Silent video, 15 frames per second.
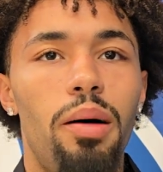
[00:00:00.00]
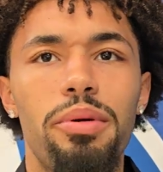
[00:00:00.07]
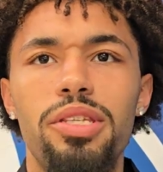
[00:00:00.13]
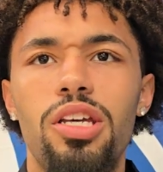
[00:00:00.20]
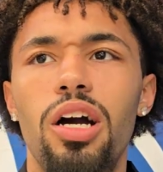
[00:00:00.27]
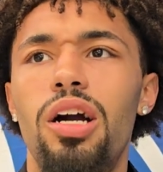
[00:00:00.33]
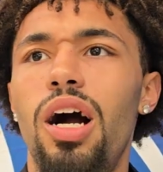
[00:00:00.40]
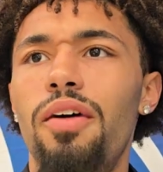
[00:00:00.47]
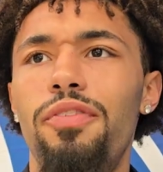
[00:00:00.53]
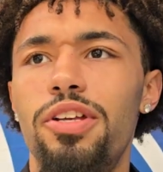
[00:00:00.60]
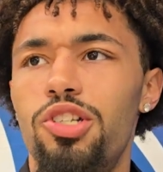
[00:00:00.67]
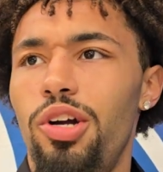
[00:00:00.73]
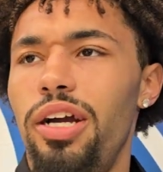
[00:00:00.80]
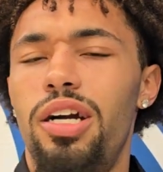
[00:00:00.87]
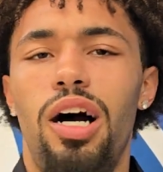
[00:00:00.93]
Um, it's a good
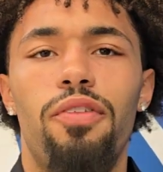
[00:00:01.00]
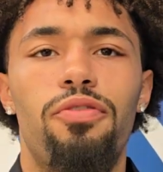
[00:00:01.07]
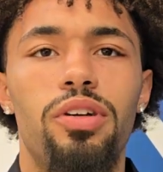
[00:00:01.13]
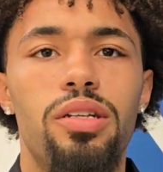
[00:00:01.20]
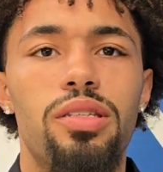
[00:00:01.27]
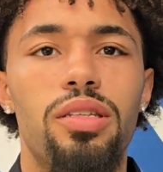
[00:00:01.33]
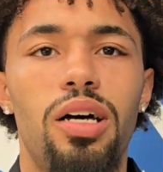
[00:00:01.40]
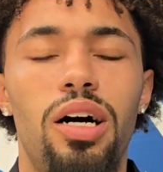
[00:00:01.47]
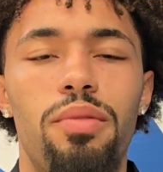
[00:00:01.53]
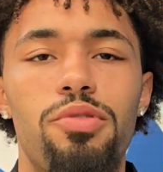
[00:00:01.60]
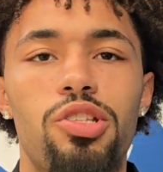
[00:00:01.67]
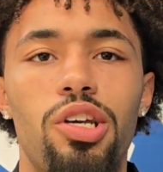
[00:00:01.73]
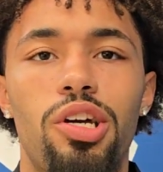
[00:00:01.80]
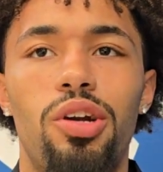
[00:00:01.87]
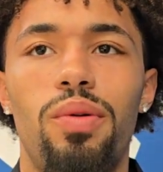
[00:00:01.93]
conference, great conference. Um,
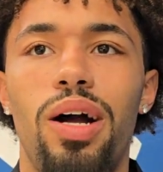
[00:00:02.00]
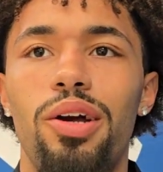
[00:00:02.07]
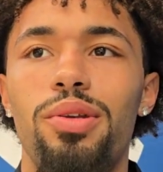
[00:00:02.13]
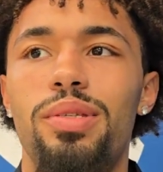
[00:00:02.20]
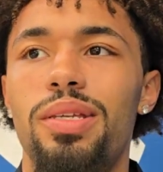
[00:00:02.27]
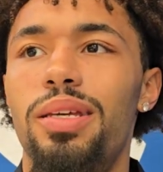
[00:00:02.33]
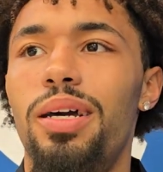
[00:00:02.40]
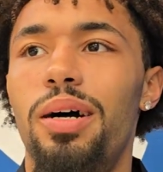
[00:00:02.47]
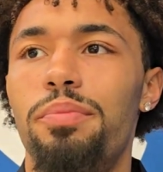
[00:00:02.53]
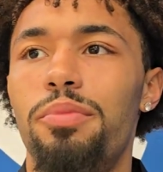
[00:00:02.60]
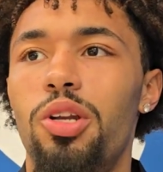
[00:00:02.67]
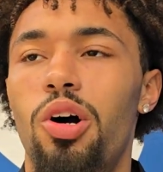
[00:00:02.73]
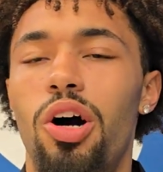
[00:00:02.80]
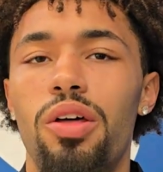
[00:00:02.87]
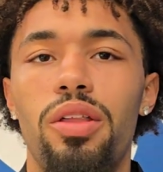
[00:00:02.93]
just looking around, you see, um,
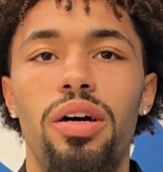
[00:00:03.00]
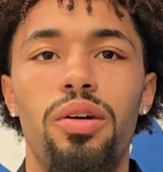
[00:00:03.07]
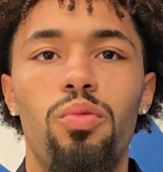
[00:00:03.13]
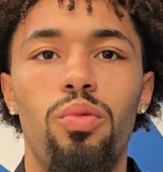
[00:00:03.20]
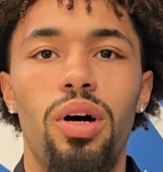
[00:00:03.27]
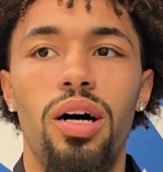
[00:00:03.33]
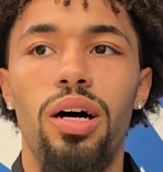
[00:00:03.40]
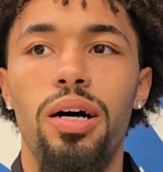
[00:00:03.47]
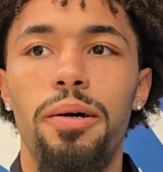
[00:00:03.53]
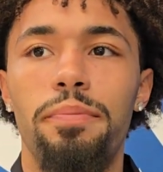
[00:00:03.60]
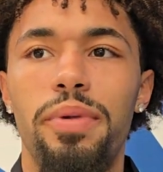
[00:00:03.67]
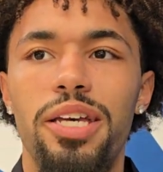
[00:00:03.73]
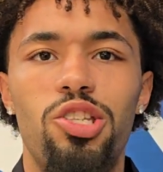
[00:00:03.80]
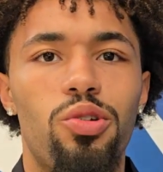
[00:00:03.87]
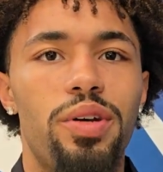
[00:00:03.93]
you know, all the uh,
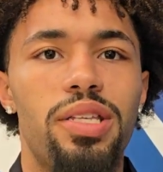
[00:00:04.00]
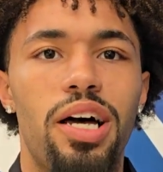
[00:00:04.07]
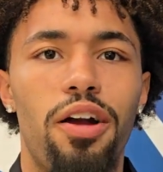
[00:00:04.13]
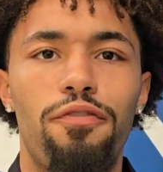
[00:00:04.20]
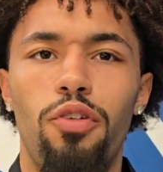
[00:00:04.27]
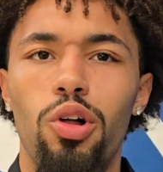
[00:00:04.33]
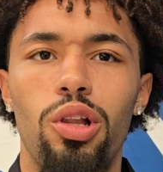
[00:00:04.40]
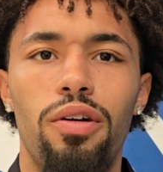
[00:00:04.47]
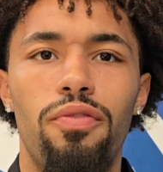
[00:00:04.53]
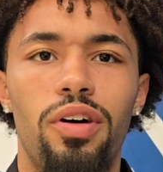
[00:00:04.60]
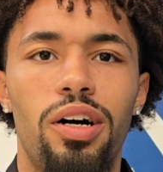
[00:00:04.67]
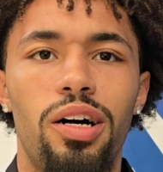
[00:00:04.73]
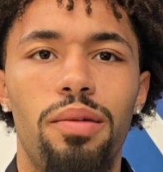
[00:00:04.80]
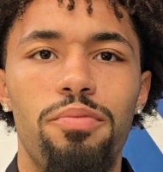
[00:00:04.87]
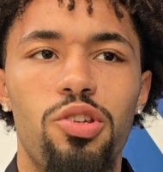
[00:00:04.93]
histories that are full of
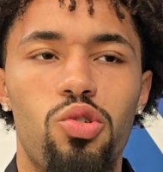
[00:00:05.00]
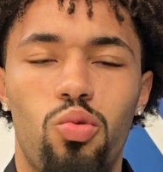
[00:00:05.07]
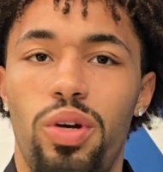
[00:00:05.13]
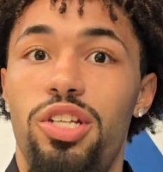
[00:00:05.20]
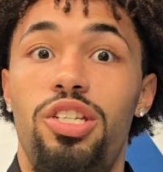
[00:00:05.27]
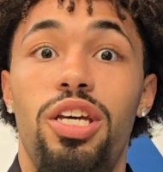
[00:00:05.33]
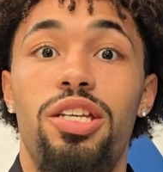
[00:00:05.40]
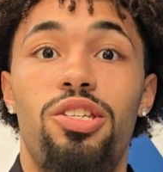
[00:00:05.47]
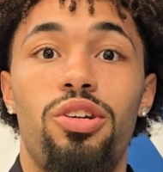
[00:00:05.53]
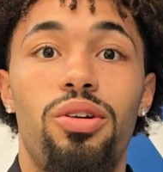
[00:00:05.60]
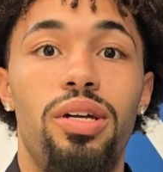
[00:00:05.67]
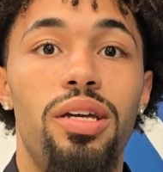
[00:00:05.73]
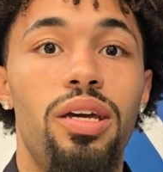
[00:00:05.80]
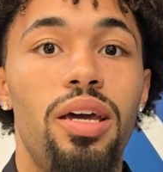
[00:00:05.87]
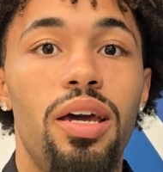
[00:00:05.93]
um, just rich
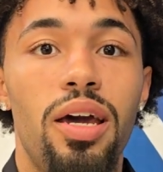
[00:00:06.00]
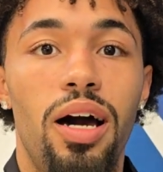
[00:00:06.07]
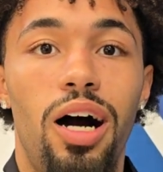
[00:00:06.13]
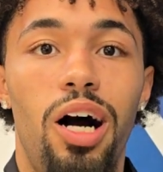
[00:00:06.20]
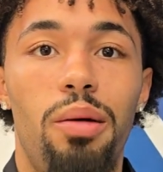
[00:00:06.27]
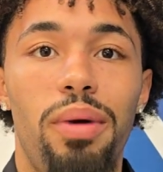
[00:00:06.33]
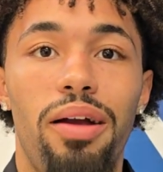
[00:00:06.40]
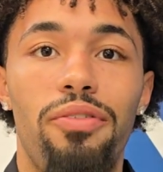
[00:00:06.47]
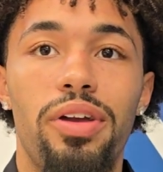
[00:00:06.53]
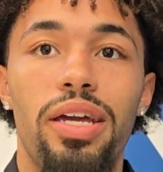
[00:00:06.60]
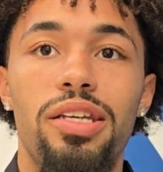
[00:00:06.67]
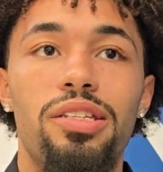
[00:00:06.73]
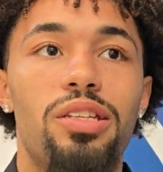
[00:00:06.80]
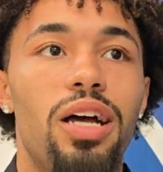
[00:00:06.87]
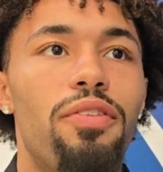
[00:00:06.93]
history. Um, every
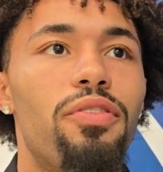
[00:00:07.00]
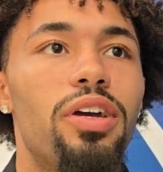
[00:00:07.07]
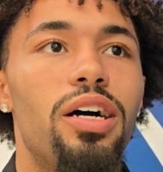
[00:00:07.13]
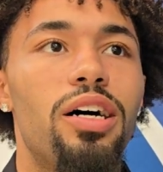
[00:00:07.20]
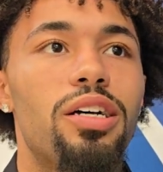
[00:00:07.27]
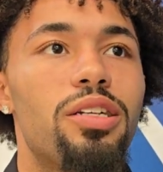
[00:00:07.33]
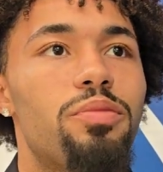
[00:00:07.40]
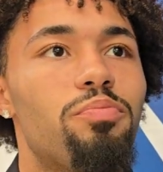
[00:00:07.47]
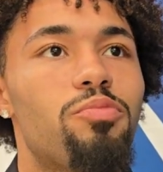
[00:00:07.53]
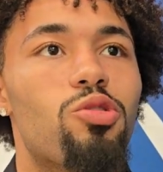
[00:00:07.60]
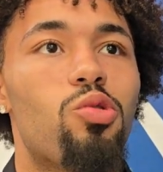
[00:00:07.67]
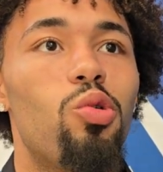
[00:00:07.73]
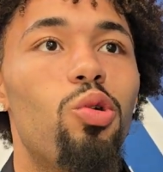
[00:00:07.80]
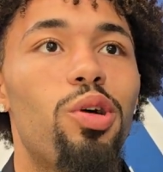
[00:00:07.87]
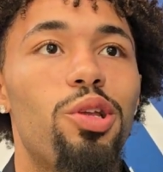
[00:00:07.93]
his, every uh,
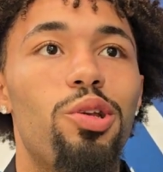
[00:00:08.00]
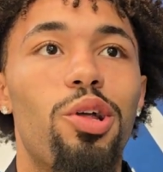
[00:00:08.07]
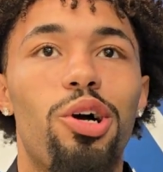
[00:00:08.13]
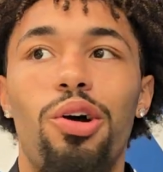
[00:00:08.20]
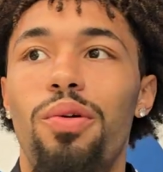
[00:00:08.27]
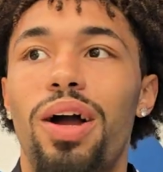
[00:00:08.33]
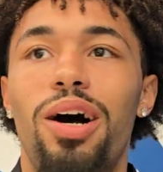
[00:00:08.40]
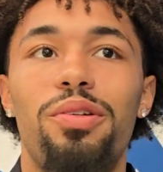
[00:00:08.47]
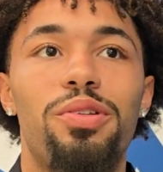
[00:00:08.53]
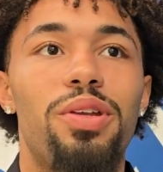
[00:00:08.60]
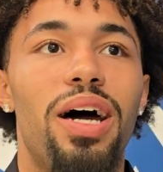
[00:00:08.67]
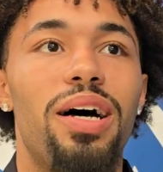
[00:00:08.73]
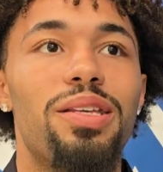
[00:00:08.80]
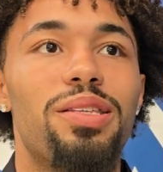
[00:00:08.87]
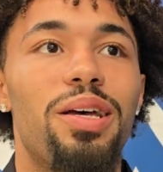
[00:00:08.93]
school, if you look around,
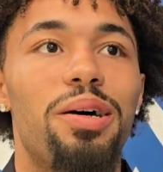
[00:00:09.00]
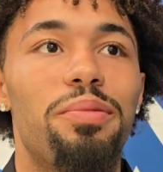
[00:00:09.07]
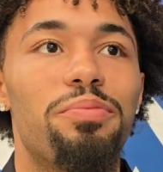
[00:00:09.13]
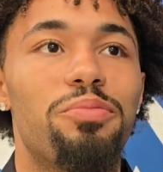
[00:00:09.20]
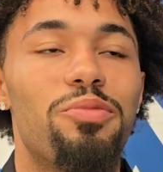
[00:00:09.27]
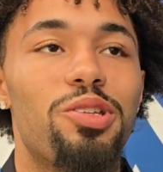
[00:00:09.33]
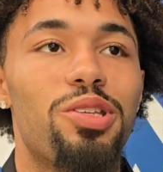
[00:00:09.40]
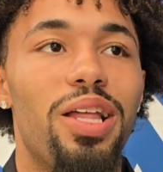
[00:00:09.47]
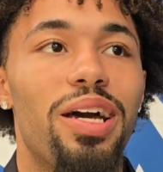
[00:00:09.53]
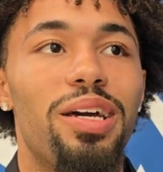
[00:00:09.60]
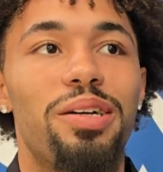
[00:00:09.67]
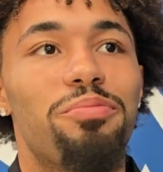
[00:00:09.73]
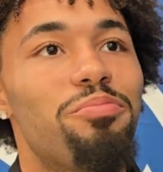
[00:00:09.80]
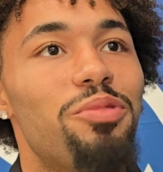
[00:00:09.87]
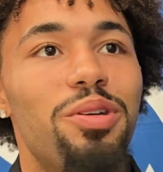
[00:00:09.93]
it has um, just
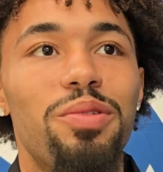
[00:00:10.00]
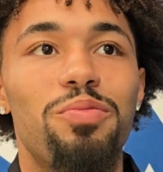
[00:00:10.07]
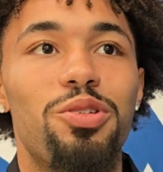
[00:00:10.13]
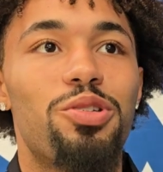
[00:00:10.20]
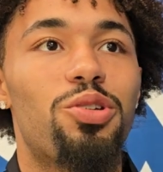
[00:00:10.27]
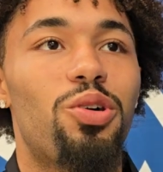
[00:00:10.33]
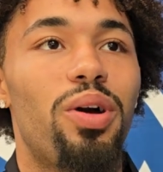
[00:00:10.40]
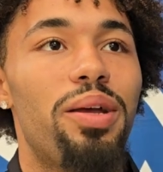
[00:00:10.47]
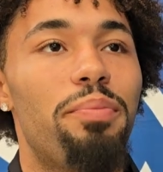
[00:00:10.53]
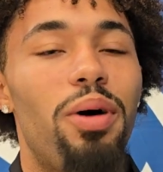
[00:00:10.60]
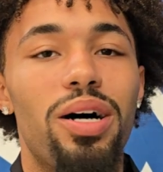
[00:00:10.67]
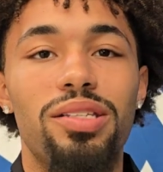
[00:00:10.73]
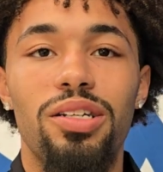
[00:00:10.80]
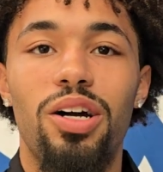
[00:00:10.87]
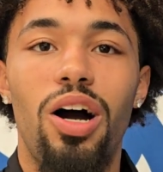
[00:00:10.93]
like just crazy
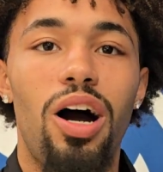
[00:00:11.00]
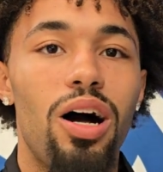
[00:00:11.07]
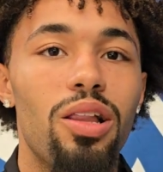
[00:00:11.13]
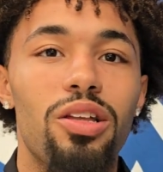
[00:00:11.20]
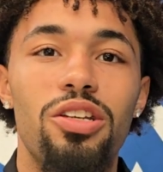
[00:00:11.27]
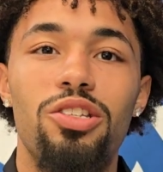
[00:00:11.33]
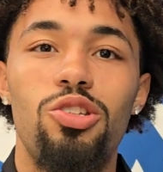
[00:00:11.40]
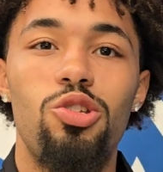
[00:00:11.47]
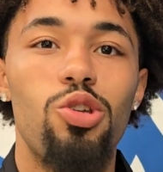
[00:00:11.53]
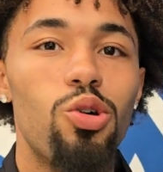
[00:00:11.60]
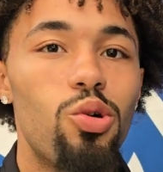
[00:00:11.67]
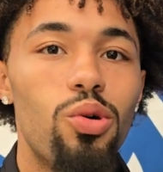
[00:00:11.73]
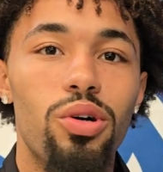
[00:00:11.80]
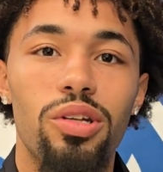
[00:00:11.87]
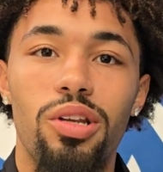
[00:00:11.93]
Boston College,
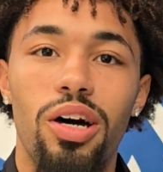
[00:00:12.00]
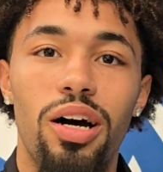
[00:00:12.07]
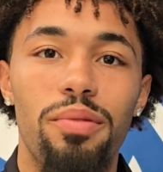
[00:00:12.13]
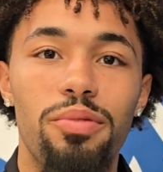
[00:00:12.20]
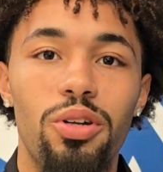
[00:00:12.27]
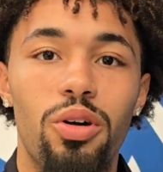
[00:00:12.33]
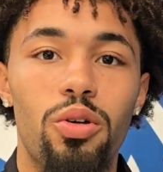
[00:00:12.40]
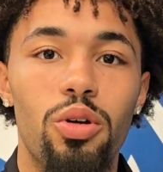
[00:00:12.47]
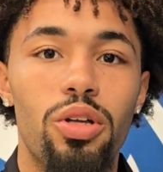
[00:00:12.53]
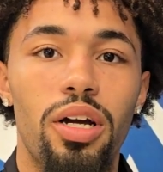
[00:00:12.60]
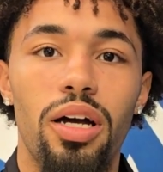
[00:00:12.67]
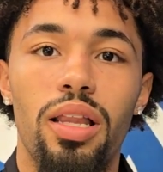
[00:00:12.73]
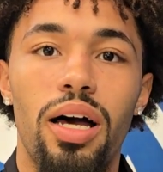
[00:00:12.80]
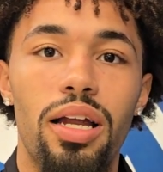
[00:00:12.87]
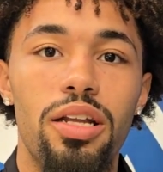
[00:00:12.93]
Duke, you know, North
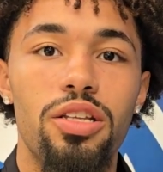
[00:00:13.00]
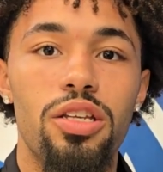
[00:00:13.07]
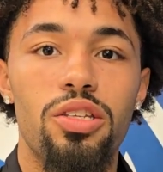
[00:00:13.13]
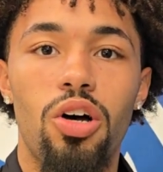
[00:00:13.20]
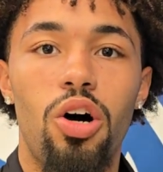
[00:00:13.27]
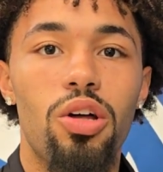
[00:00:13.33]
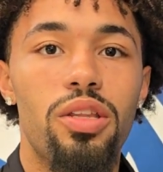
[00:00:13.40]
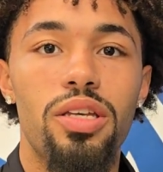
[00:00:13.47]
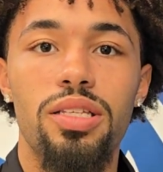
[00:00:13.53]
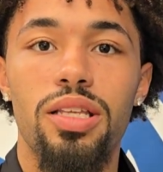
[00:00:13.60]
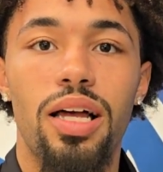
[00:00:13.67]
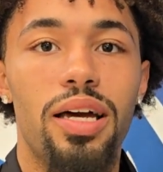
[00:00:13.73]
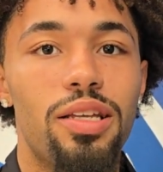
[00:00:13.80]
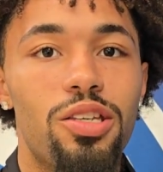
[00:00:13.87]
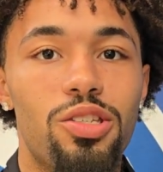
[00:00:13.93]
Carolina, just all these
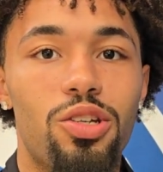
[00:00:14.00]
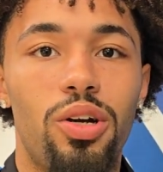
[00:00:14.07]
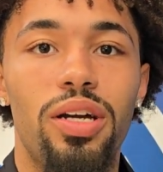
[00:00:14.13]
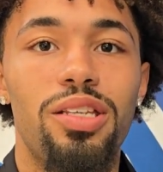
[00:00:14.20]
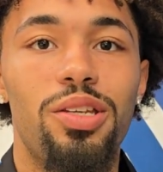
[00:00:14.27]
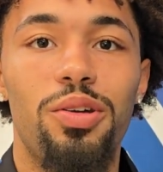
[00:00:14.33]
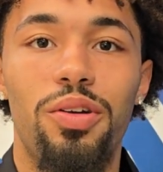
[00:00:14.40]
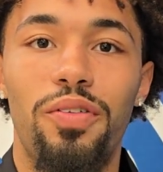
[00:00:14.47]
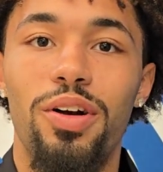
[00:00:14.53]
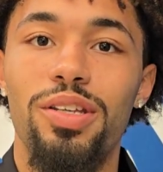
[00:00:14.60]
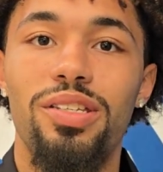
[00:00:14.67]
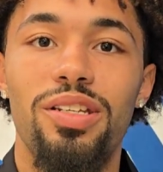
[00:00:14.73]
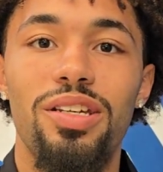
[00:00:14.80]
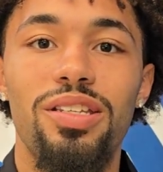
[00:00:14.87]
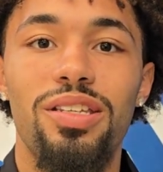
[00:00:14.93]
like just crazy
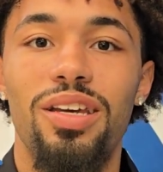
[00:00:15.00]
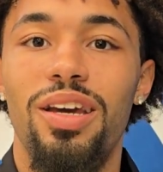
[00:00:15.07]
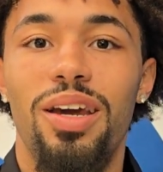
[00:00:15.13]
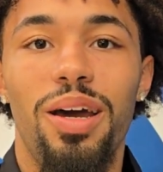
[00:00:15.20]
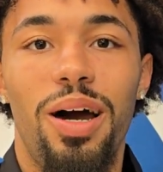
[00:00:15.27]
universities.